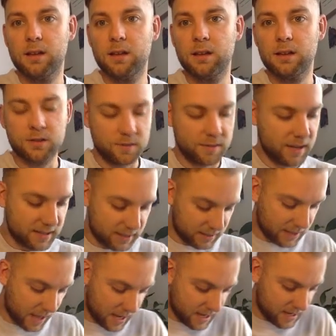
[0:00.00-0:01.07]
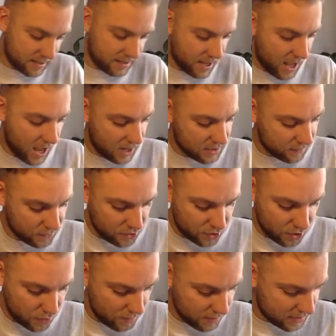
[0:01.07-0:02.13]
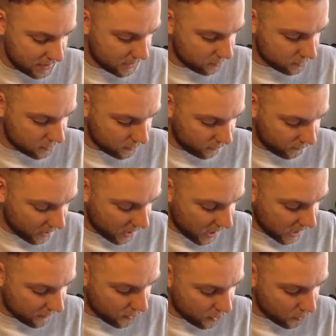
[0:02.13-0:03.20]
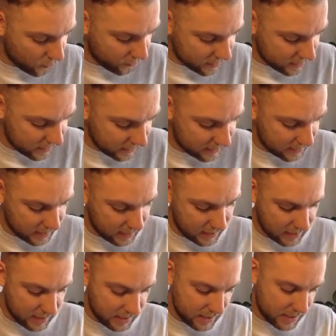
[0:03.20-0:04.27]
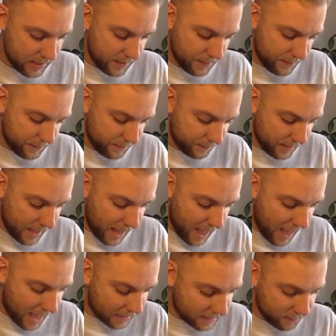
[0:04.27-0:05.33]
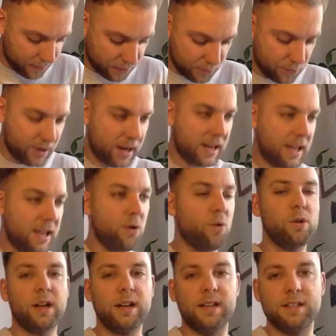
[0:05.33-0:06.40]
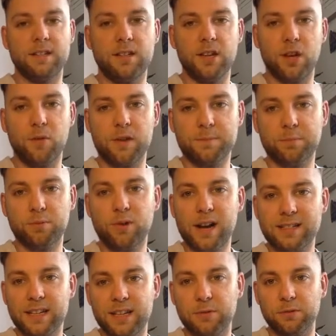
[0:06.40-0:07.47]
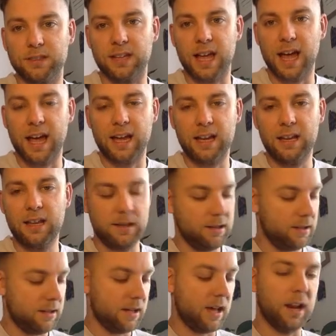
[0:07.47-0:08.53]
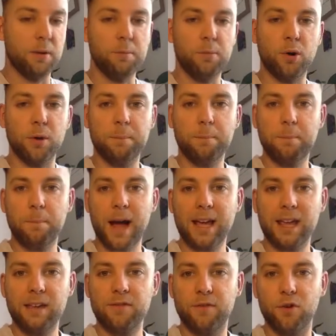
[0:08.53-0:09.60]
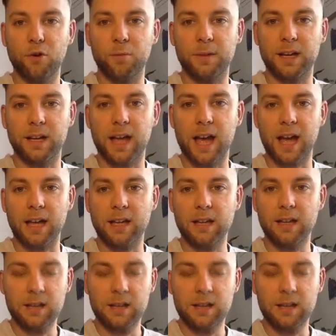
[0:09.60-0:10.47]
So in this case, x of 2 is equal to 5 over 16. X of 3, all I need to do is press equals again, and it'll put it back in for me again.